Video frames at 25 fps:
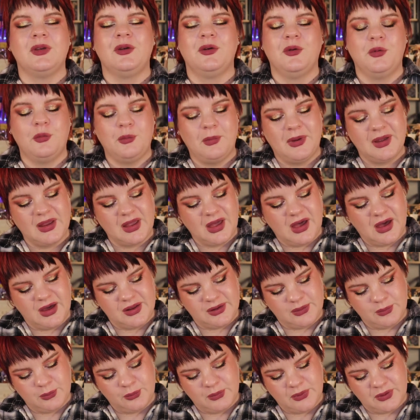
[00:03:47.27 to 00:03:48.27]
oh my
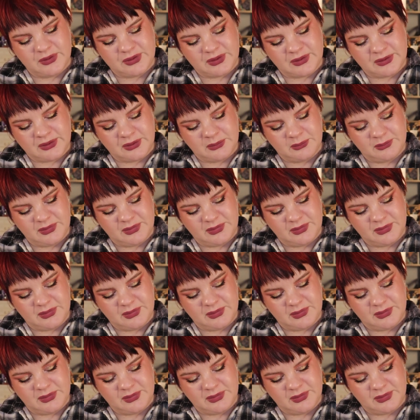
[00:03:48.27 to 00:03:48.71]
god, what an